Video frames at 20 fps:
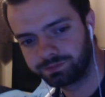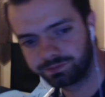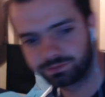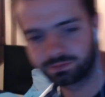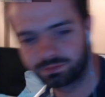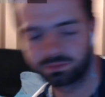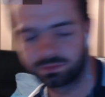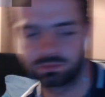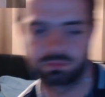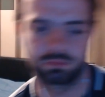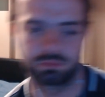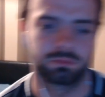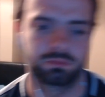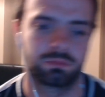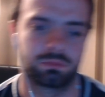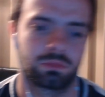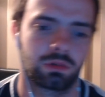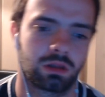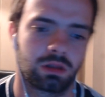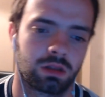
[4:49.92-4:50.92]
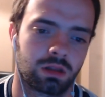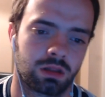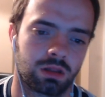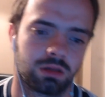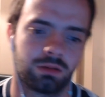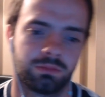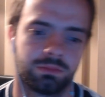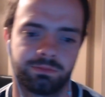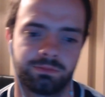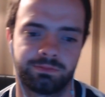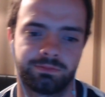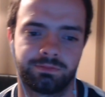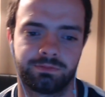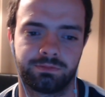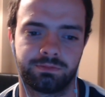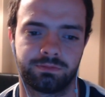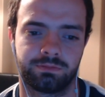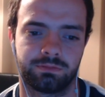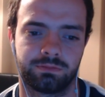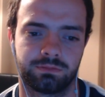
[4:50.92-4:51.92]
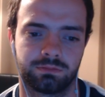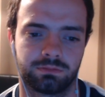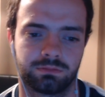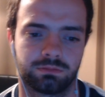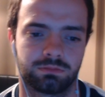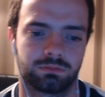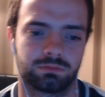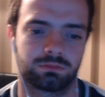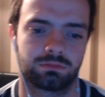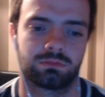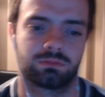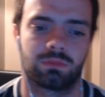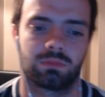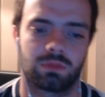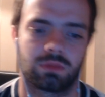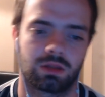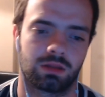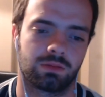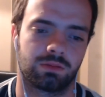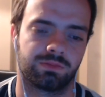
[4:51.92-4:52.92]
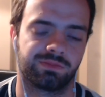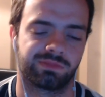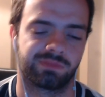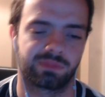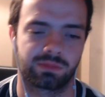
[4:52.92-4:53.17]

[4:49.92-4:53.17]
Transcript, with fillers: You're just kidding yourself. You never even had a chance.